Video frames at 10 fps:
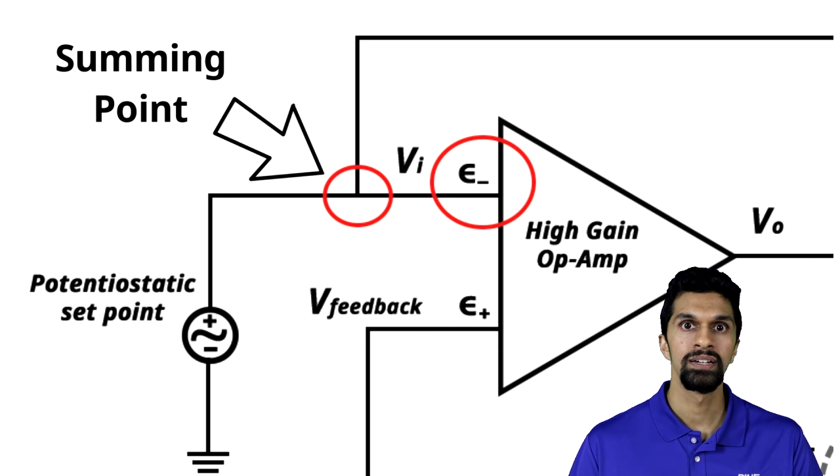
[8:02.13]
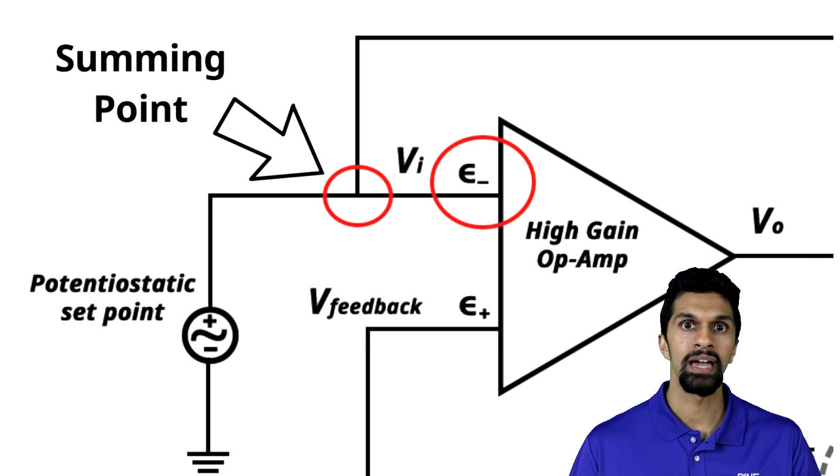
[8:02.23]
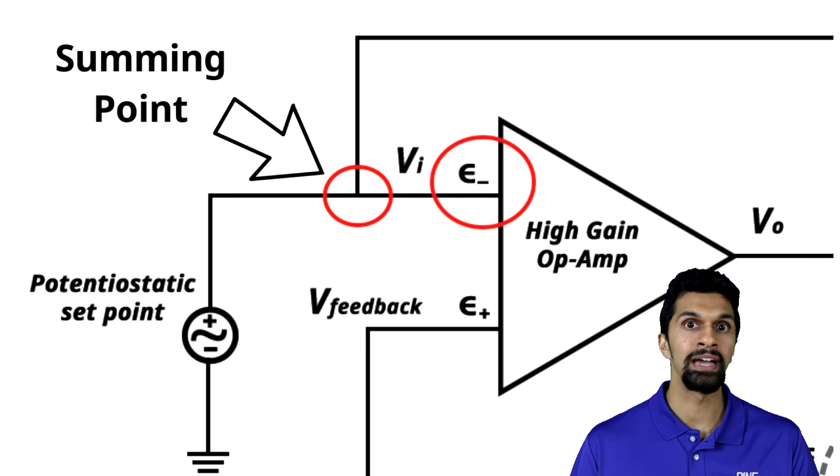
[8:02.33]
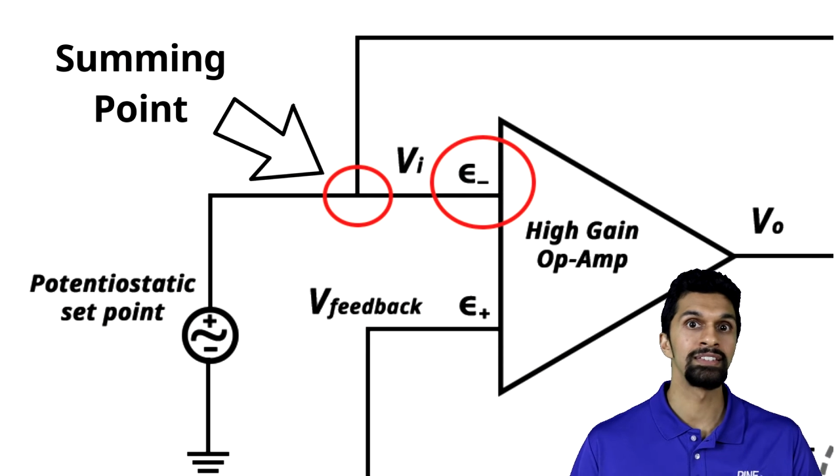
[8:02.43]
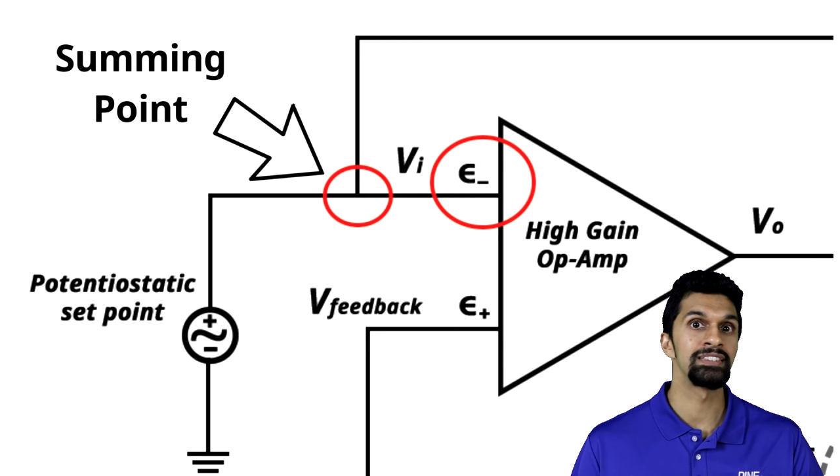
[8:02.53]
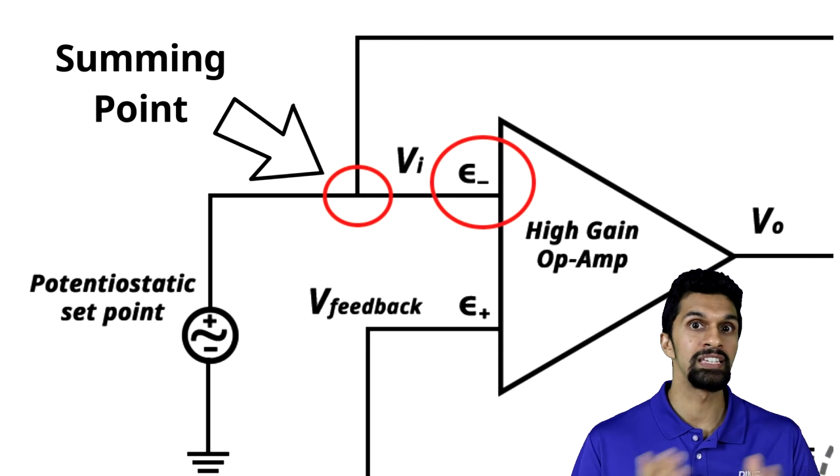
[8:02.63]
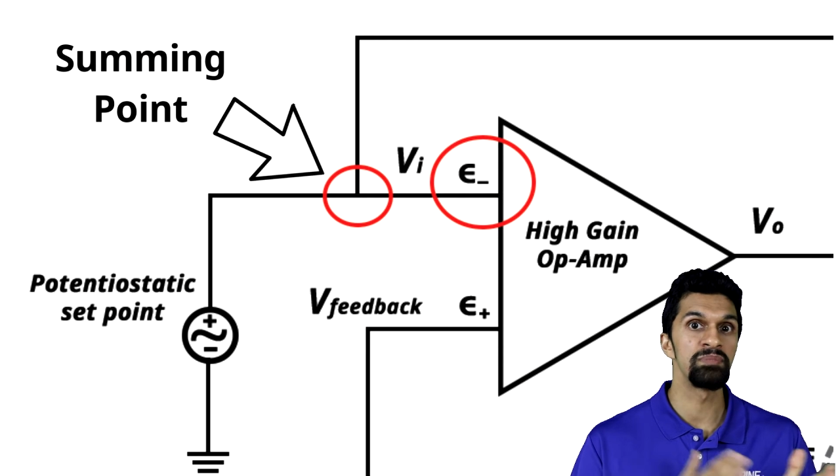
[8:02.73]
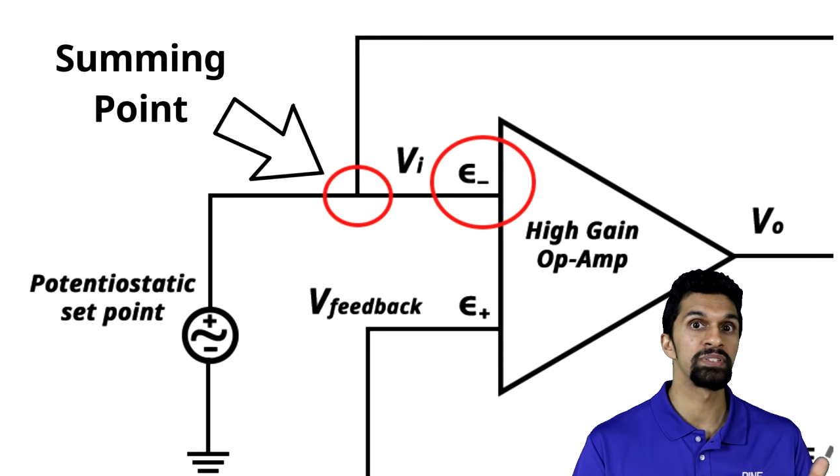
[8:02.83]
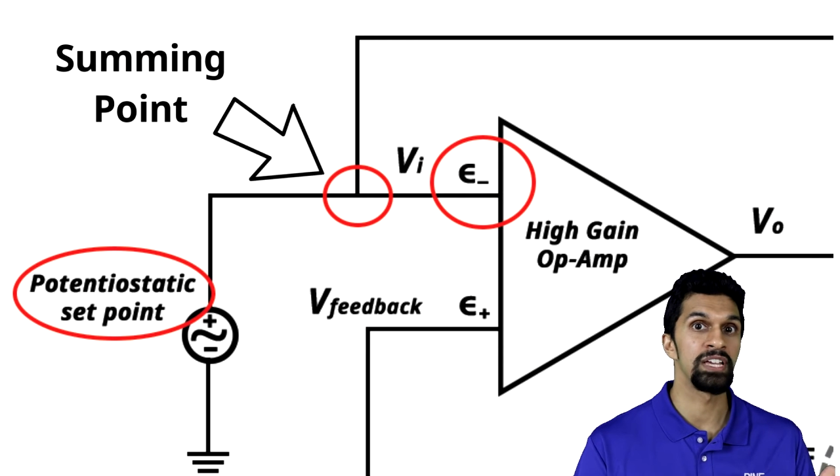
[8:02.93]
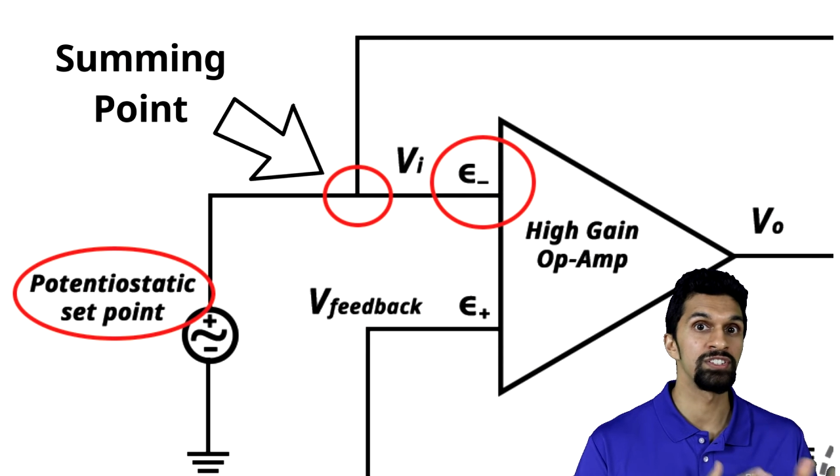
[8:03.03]
and the
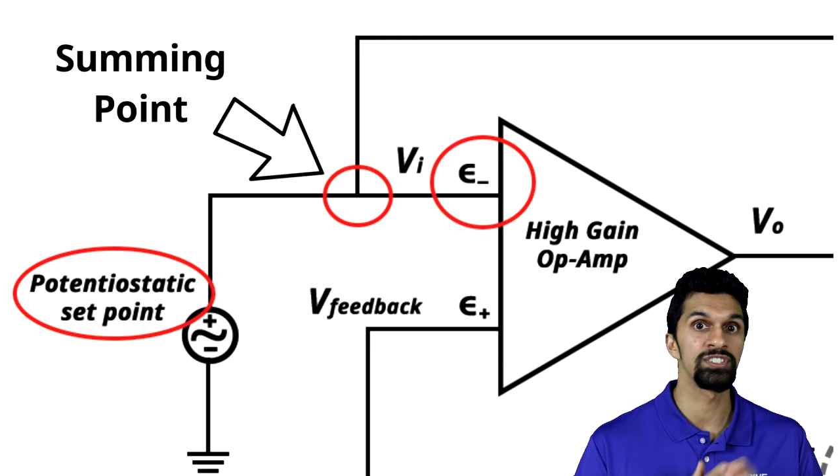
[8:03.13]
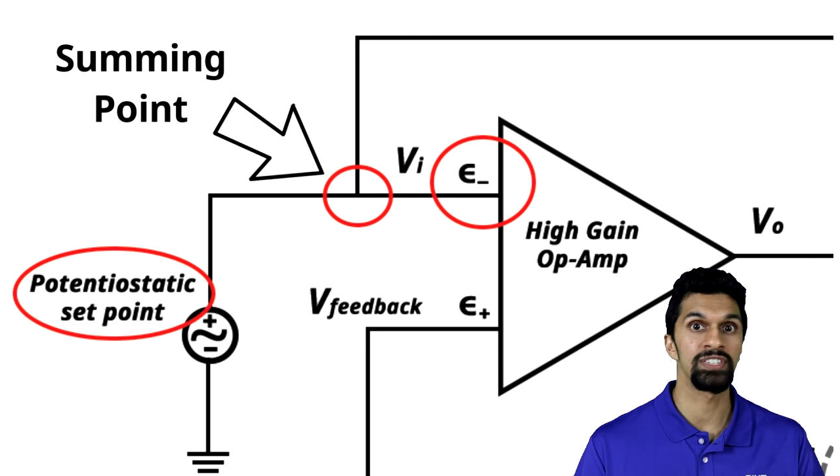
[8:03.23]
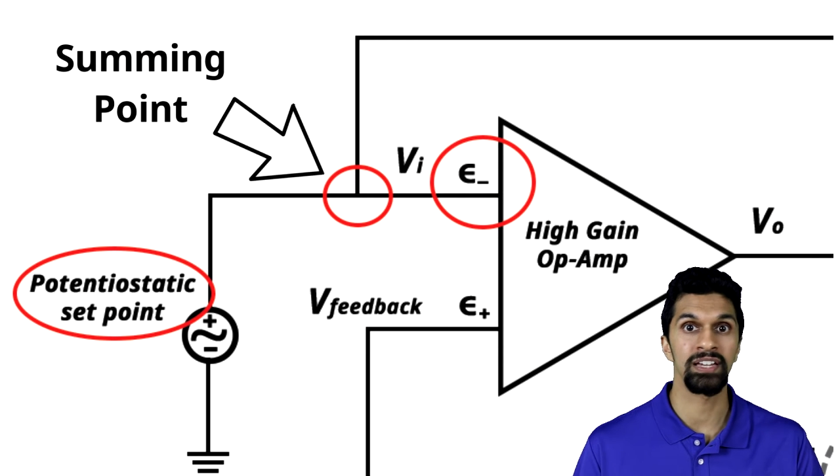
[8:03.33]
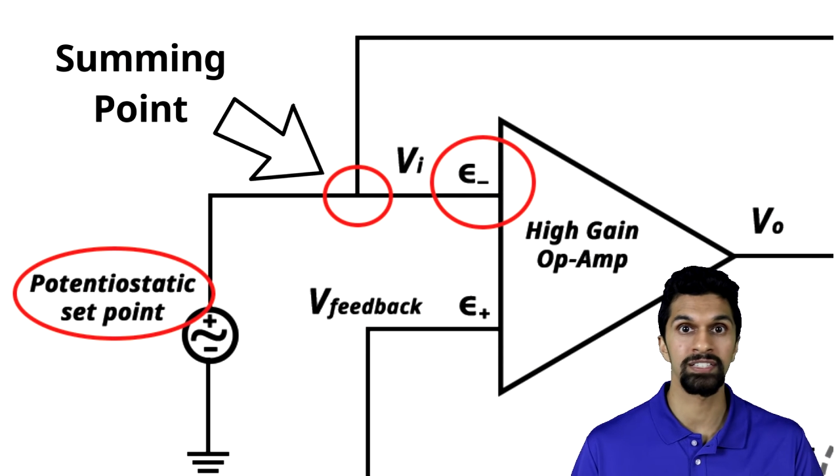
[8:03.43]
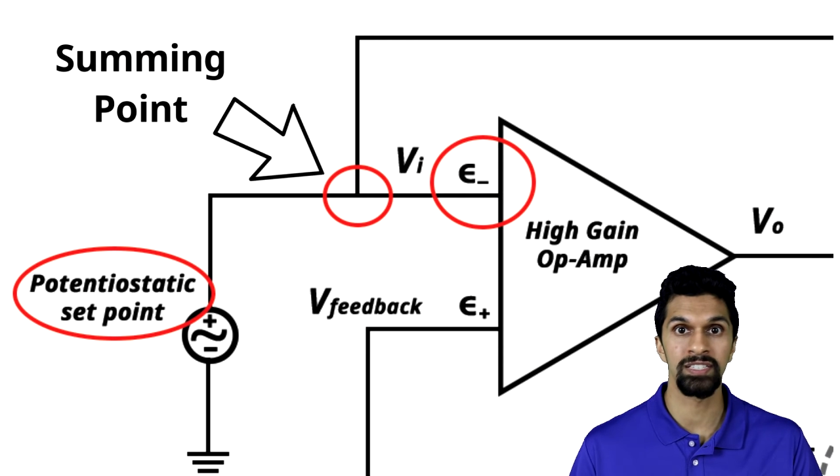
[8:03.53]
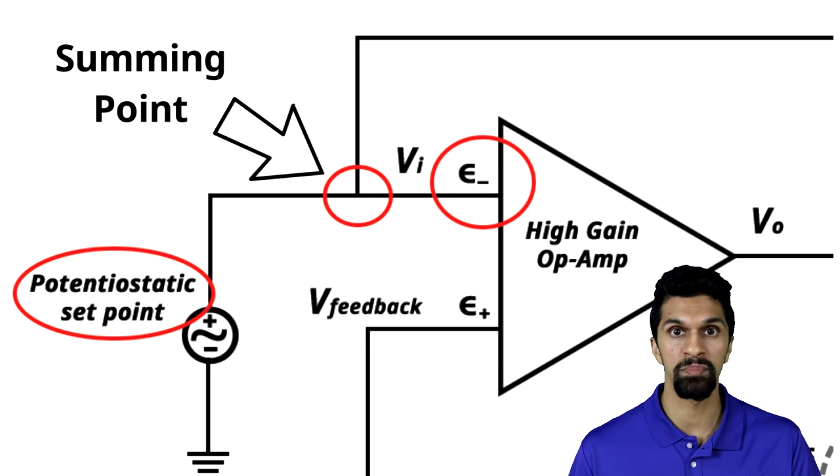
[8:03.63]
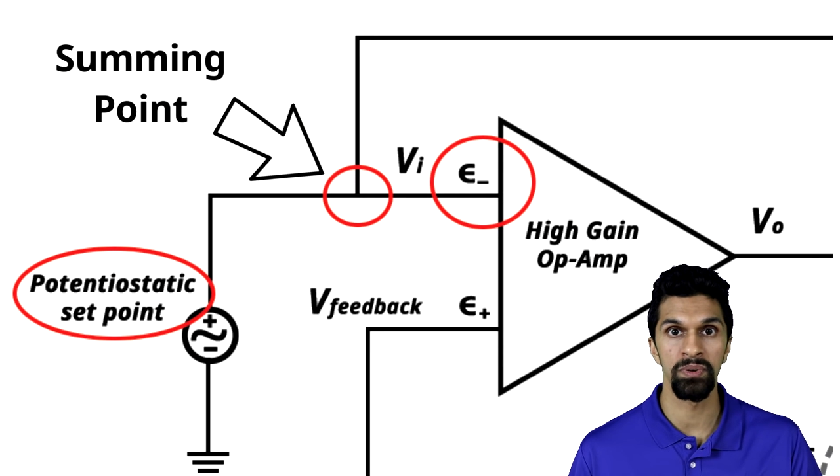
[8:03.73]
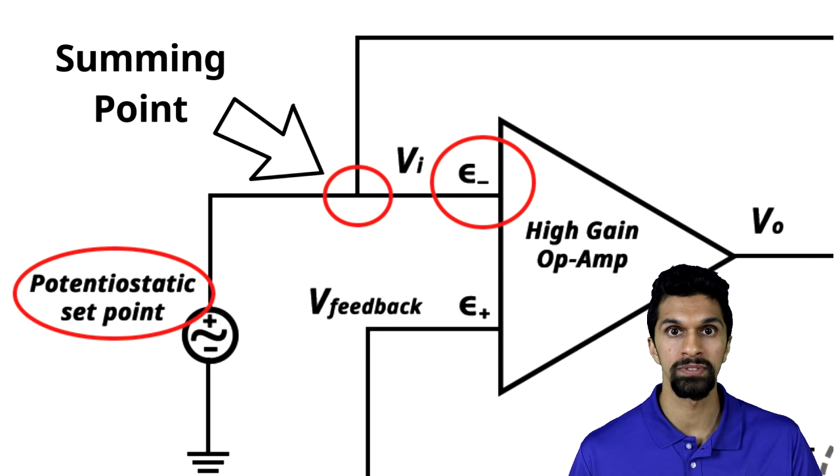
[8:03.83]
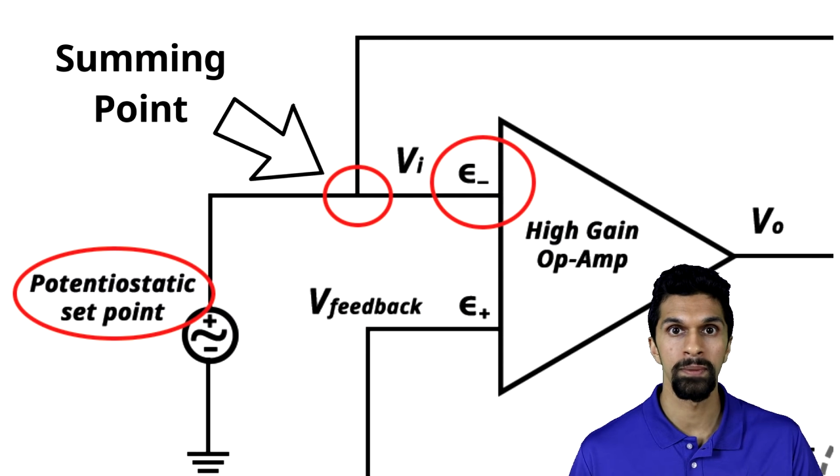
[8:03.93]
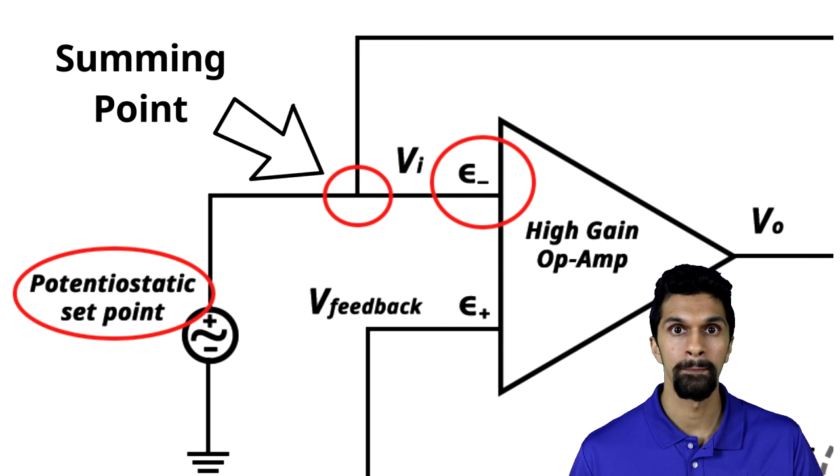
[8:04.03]
potentiostat set
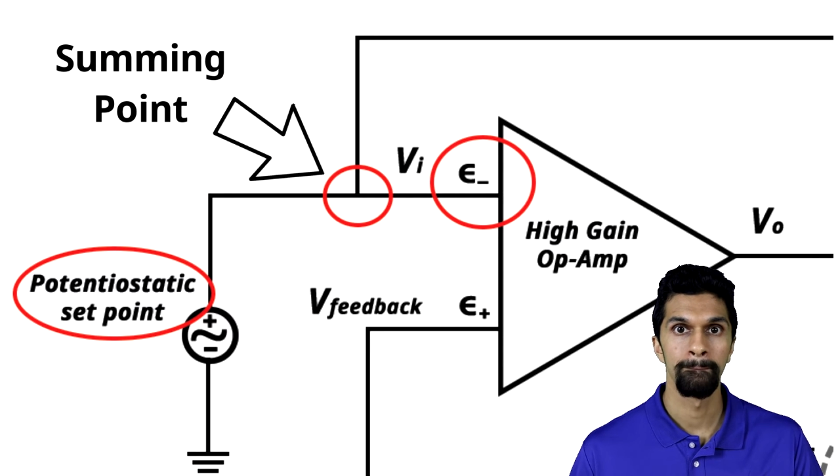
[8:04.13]
point.